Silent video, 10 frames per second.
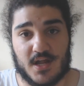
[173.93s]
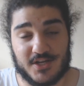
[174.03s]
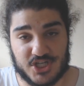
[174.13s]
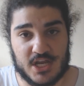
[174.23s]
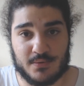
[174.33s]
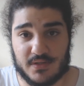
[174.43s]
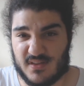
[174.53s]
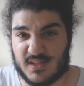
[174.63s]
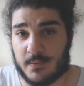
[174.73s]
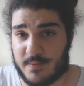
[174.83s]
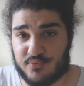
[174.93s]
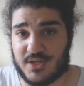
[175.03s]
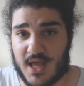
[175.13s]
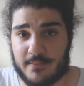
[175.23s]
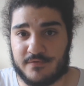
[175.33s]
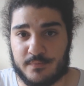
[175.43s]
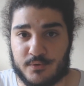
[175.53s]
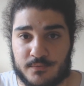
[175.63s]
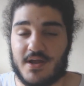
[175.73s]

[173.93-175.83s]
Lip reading: I genuinely think they'll be pretty comfortable.